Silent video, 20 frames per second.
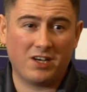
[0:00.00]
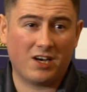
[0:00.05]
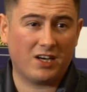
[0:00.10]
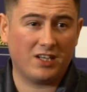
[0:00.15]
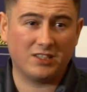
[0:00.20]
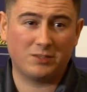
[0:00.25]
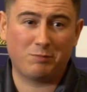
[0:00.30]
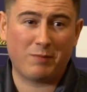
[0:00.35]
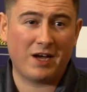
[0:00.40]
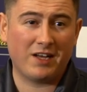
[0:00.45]

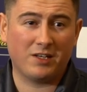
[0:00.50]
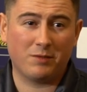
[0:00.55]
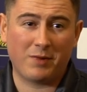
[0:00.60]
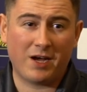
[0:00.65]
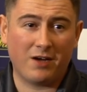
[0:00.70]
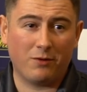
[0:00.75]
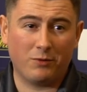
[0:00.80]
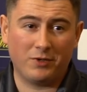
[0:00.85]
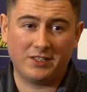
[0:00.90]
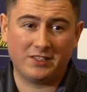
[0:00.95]
darters
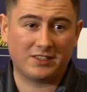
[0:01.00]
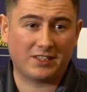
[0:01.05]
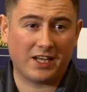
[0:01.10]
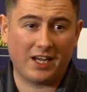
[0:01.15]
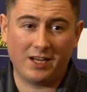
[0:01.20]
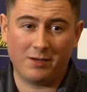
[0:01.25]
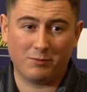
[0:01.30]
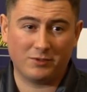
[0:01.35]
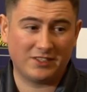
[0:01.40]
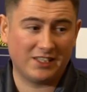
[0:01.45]
back-to-back win his
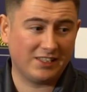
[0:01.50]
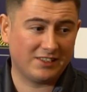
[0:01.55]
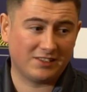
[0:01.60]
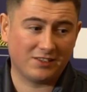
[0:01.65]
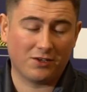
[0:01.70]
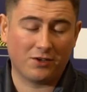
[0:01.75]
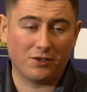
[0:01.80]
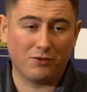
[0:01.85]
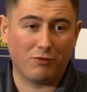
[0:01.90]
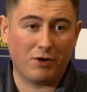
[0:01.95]
game. I was
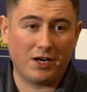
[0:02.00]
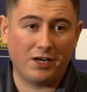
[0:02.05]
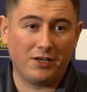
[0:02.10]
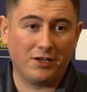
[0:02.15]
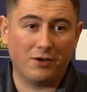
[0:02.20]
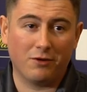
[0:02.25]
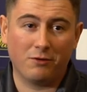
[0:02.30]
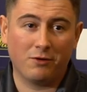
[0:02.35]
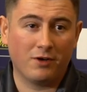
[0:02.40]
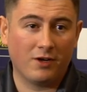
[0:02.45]
listening on the
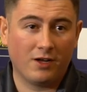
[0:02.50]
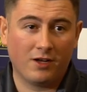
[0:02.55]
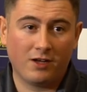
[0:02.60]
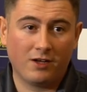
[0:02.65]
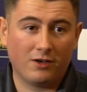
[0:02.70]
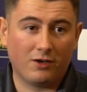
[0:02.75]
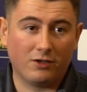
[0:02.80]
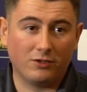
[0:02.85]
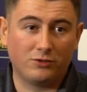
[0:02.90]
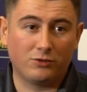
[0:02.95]
radio
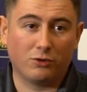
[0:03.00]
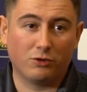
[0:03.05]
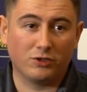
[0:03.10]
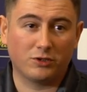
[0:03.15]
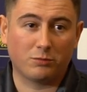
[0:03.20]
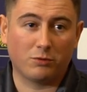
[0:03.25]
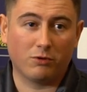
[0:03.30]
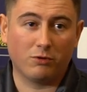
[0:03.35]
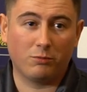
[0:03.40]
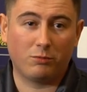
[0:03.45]
on
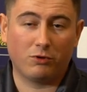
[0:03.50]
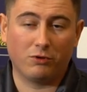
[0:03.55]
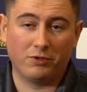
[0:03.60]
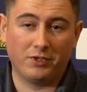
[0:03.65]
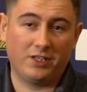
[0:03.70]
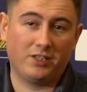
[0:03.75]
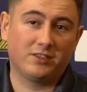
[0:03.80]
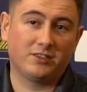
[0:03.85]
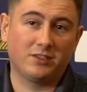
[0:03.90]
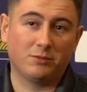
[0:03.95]
TalkSport with Paul
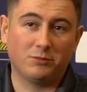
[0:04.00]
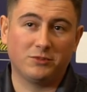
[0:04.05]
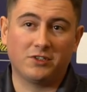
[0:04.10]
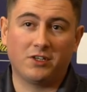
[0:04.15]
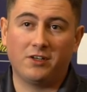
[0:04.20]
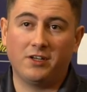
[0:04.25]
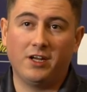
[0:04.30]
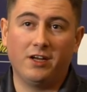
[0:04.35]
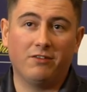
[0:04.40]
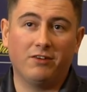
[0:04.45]
Nicholson was
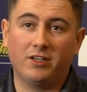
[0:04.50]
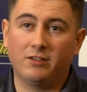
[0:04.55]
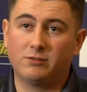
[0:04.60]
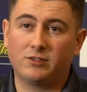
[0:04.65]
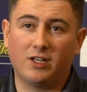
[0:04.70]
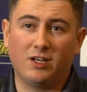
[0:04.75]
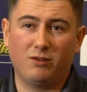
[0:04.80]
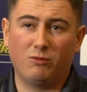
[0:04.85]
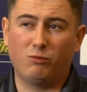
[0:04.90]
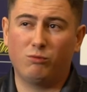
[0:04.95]
on there. And I
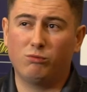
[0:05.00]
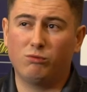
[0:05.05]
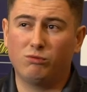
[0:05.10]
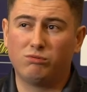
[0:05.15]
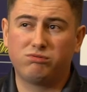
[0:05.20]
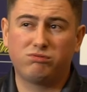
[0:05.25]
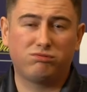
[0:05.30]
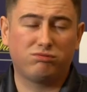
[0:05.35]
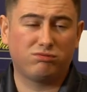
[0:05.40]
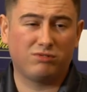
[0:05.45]
was like, oof.
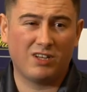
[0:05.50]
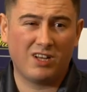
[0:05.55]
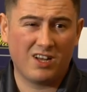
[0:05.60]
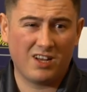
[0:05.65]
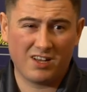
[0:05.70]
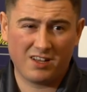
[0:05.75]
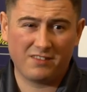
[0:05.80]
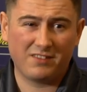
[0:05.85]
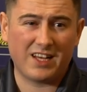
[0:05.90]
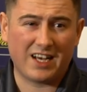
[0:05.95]

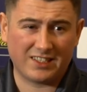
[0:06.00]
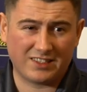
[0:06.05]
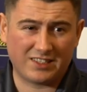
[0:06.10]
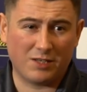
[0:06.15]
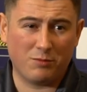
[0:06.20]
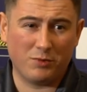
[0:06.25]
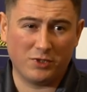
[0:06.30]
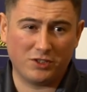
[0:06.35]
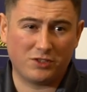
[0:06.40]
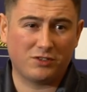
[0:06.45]
That's how
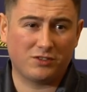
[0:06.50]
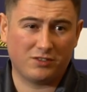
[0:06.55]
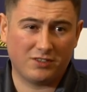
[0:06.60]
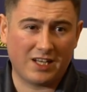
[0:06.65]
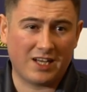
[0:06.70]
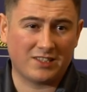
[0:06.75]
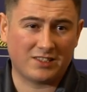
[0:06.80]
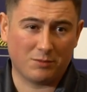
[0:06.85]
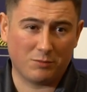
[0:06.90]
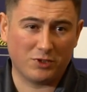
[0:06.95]

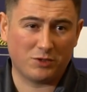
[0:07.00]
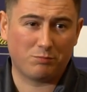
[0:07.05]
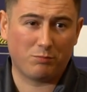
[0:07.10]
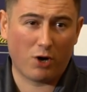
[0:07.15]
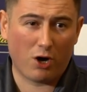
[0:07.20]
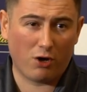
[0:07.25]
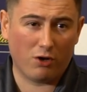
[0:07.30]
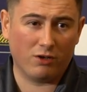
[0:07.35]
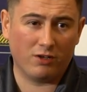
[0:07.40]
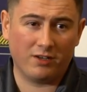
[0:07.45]
much
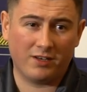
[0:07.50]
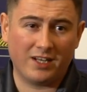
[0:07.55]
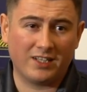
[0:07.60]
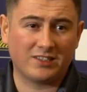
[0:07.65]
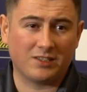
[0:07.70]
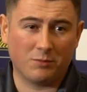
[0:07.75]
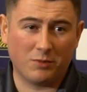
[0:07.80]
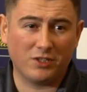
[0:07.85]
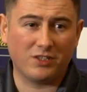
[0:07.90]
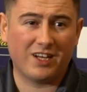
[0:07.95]
bottle and
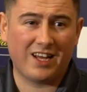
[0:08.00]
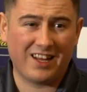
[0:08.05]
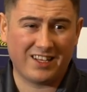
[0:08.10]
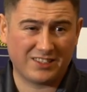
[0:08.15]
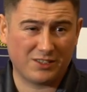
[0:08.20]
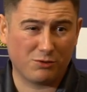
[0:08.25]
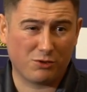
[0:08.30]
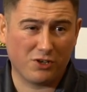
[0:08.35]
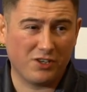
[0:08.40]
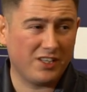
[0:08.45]
that's
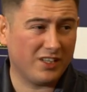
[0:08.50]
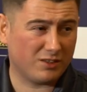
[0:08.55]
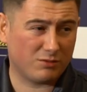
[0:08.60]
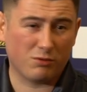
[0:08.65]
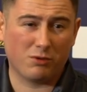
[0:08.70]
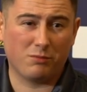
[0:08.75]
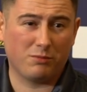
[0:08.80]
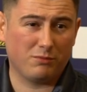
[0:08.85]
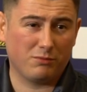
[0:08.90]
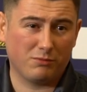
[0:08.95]
how good he is.
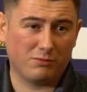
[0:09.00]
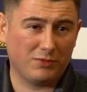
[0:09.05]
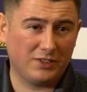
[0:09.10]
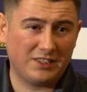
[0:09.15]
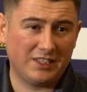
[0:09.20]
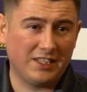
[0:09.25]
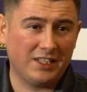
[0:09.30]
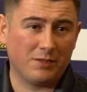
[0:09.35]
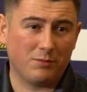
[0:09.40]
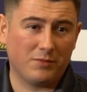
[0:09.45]
Well, we've
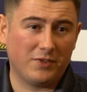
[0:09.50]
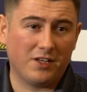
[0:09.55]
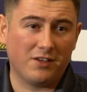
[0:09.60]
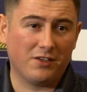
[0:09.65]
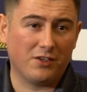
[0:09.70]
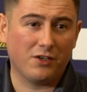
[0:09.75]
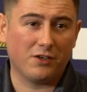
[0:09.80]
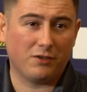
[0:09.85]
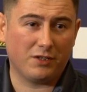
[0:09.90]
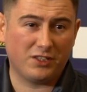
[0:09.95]
seen him the other
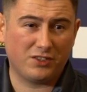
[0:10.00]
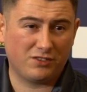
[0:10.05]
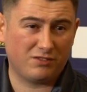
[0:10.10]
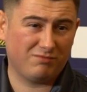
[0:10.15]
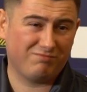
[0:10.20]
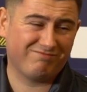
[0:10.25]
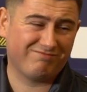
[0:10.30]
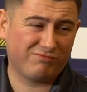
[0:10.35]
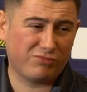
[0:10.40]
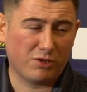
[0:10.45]
year. He
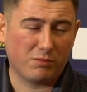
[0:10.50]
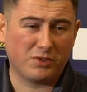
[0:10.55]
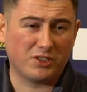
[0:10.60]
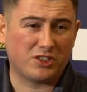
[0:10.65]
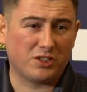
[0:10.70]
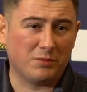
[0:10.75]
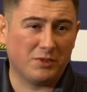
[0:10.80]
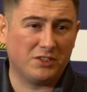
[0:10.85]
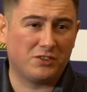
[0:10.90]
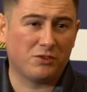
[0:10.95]
probably
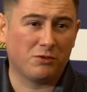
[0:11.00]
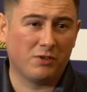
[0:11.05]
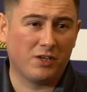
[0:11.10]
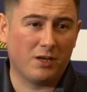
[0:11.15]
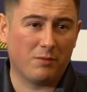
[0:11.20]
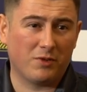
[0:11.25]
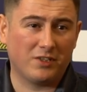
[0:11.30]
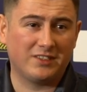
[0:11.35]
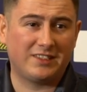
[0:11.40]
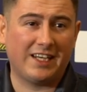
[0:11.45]
should have been tuning
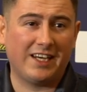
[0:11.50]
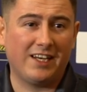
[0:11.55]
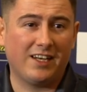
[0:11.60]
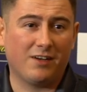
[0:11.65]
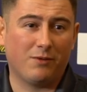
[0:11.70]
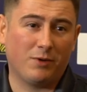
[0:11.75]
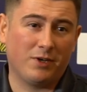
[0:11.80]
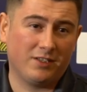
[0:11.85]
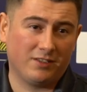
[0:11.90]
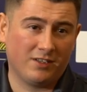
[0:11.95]
up on
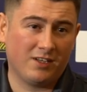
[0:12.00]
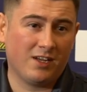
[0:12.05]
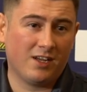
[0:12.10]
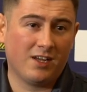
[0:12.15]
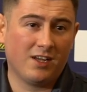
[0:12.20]
Taylor when,